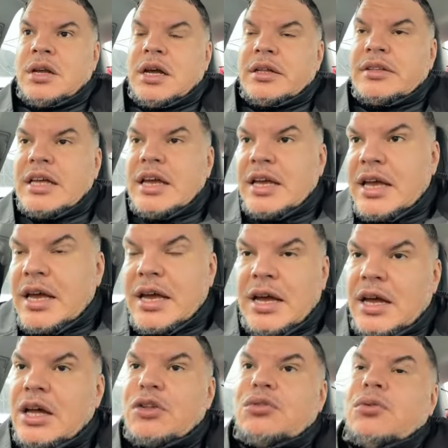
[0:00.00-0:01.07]
And they can't
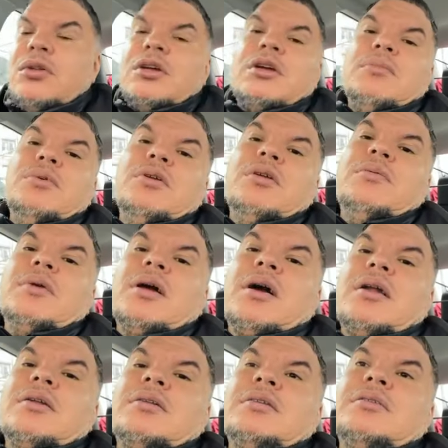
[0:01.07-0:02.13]
handle the community
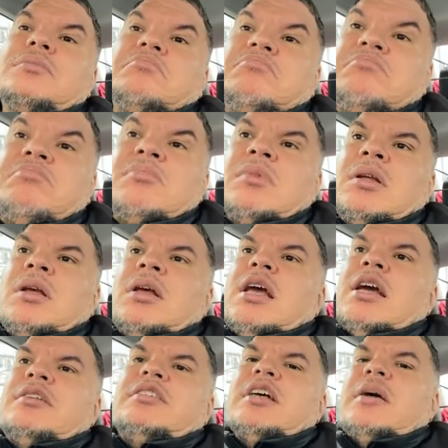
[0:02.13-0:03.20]
realities,
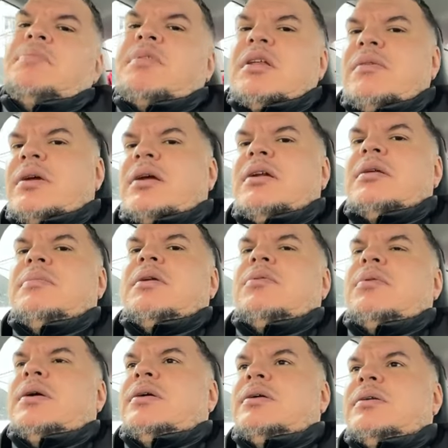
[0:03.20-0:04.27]
except in a very
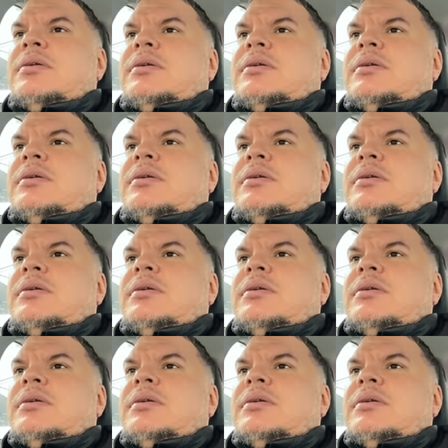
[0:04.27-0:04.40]
limited way.